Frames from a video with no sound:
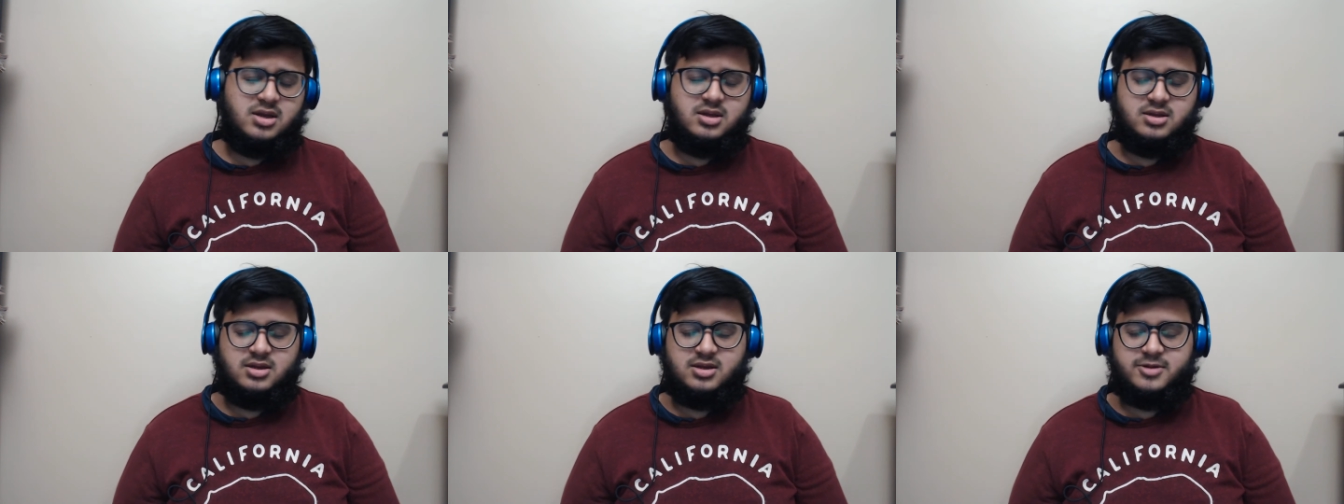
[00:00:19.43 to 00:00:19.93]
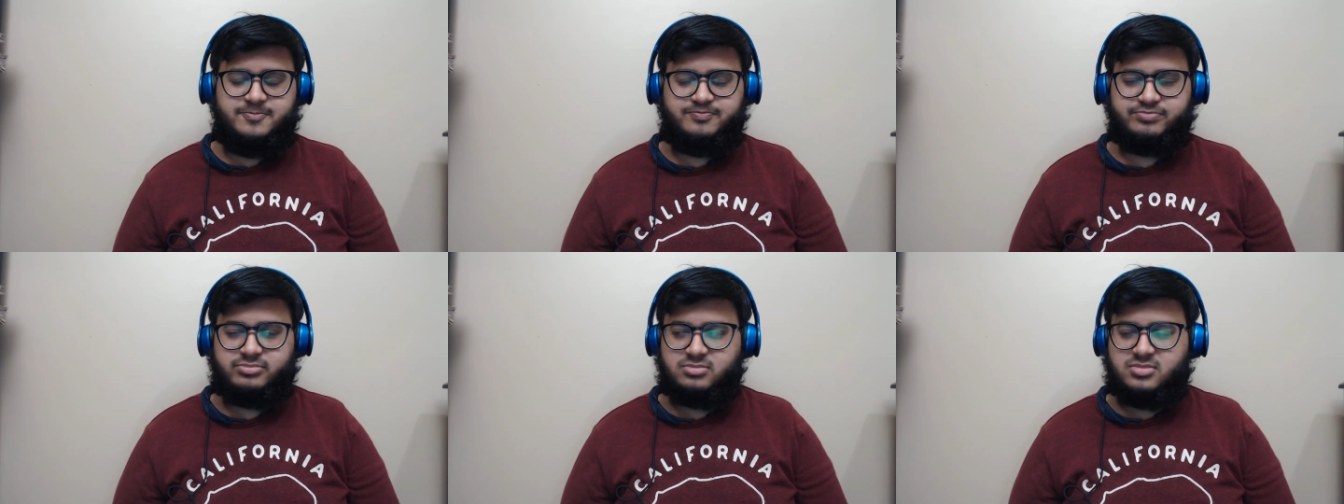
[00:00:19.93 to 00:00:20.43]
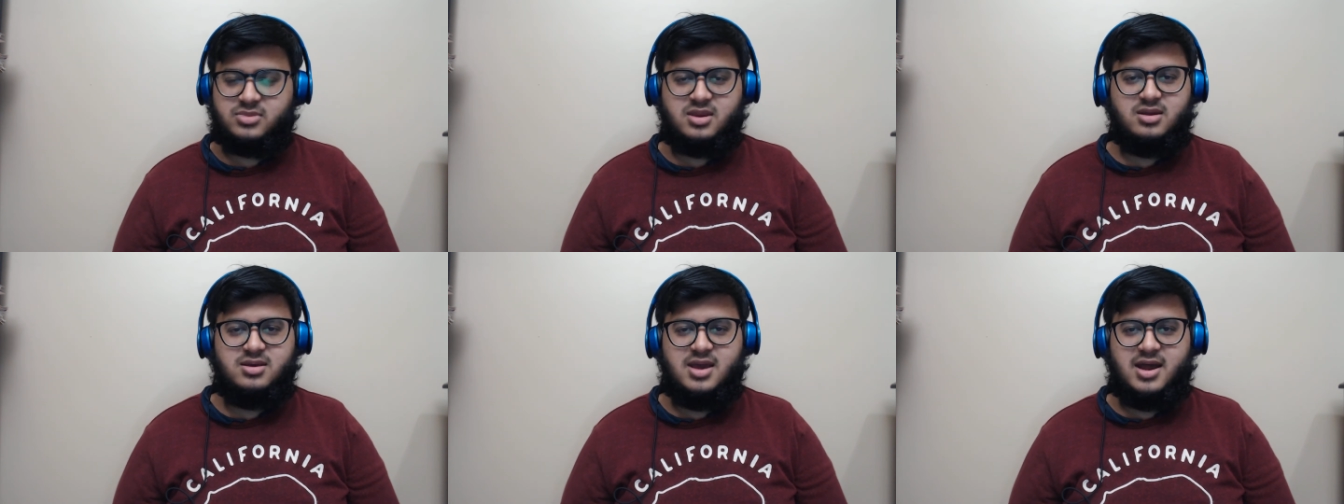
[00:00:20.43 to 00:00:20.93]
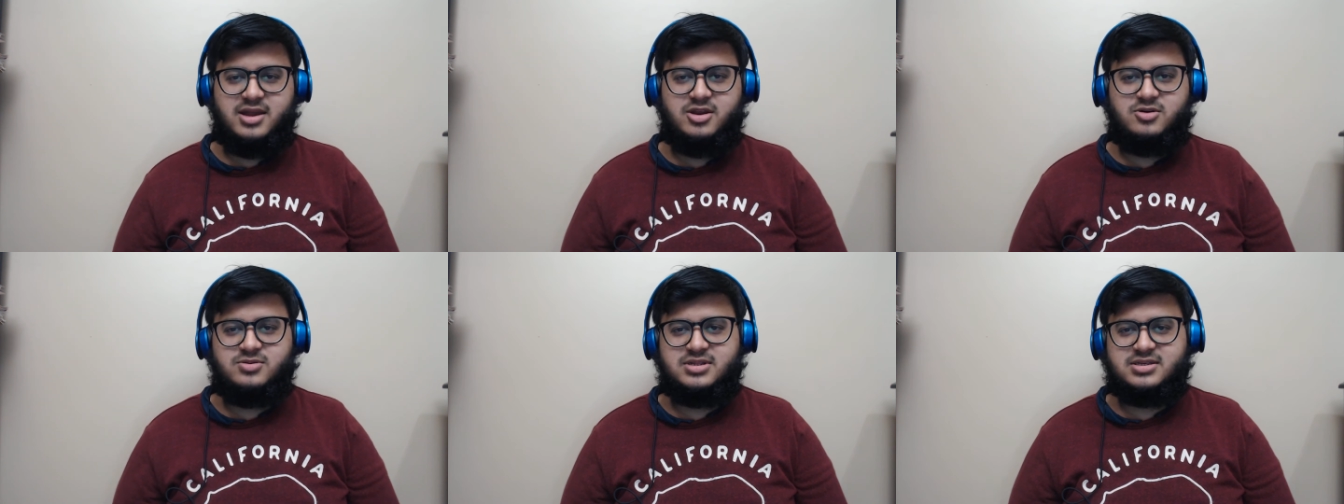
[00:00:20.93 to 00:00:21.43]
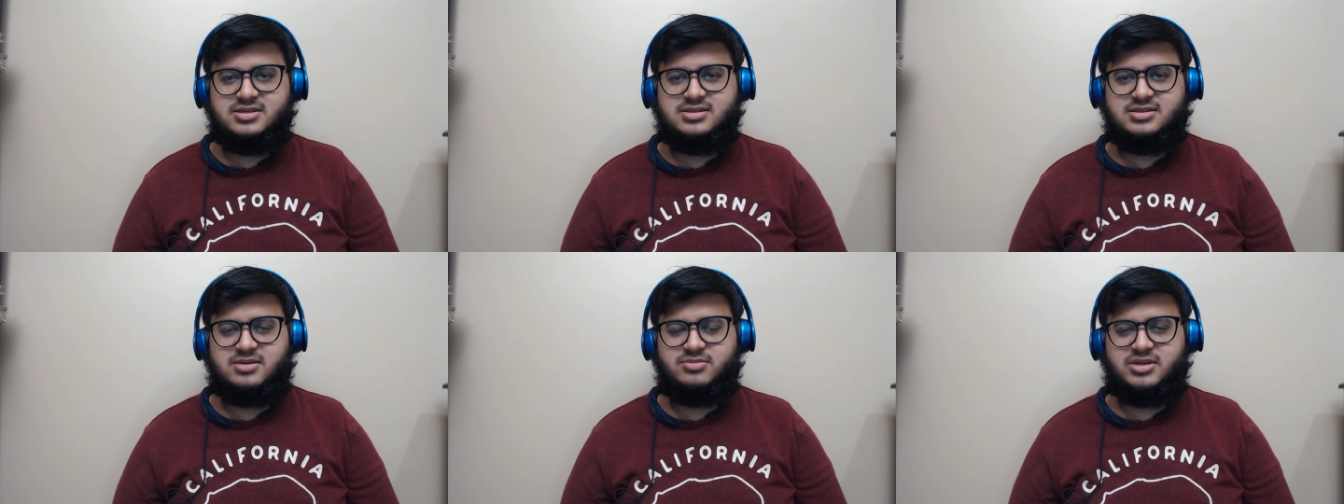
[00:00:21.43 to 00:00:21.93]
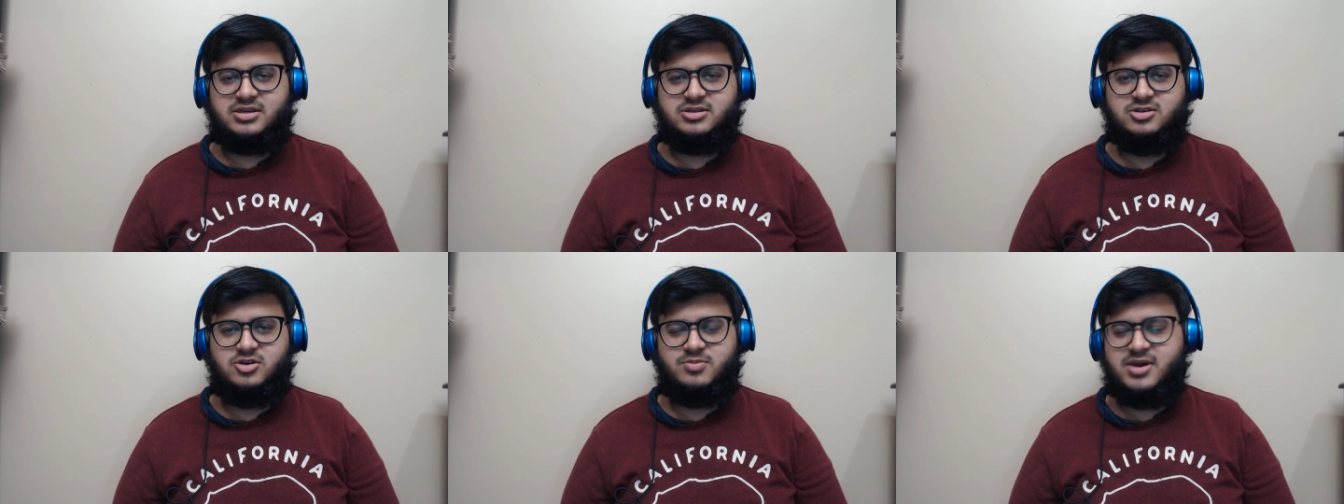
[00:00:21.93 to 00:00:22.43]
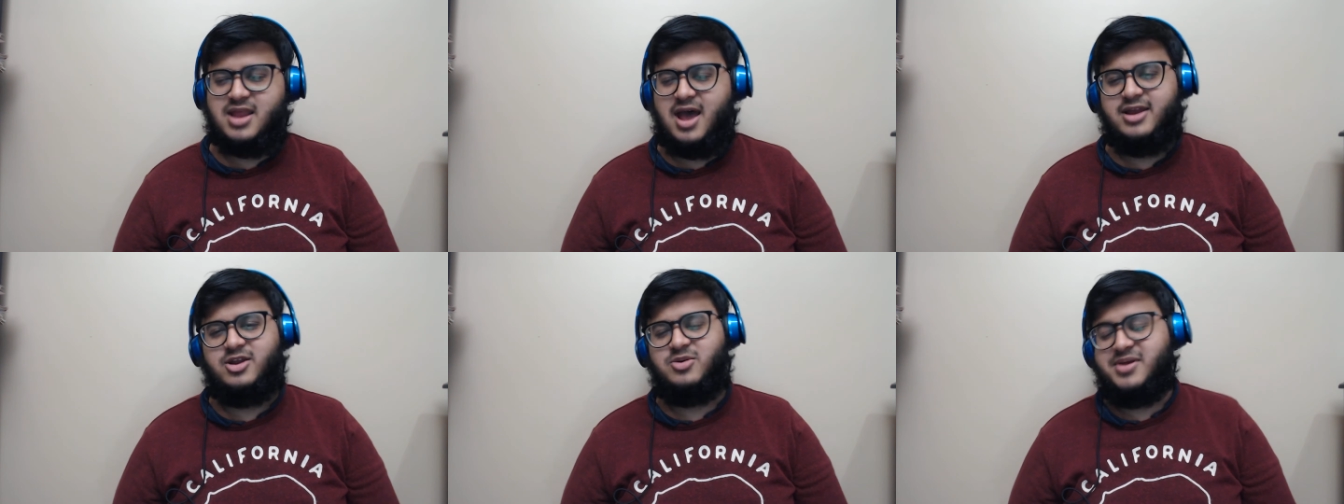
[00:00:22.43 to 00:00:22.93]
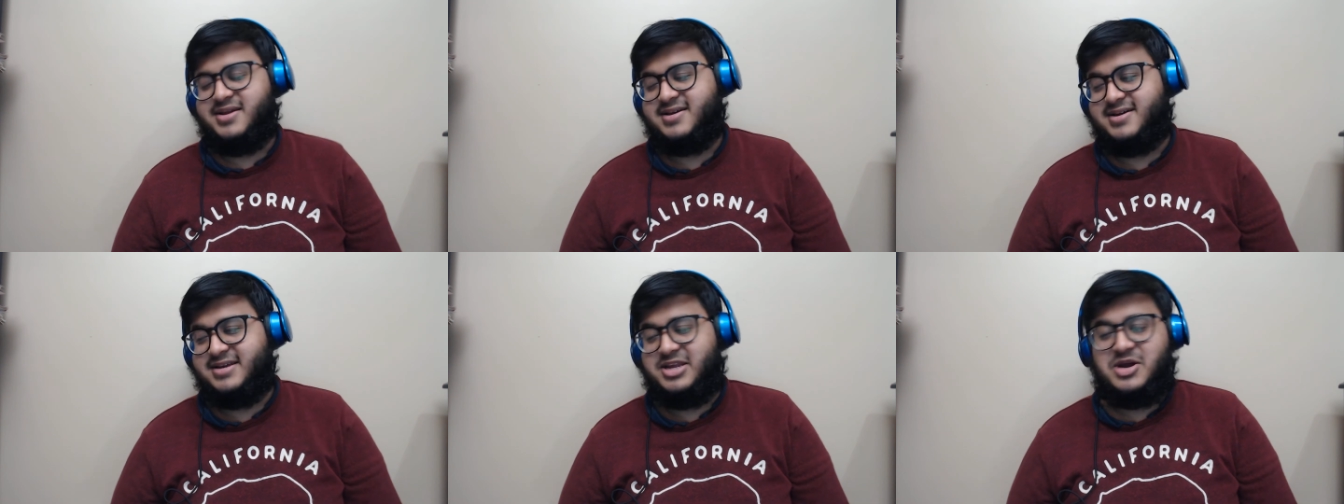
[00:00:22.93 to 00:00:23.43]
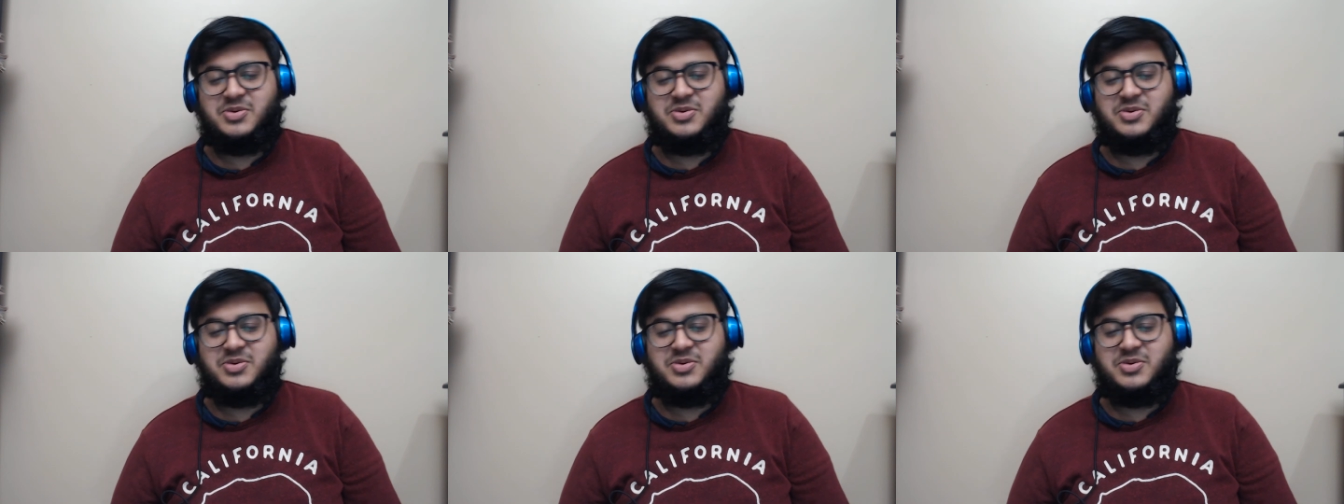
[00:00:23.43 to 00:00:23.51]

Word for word: Um, yeah, I know this is something stupid. I know that uh, you know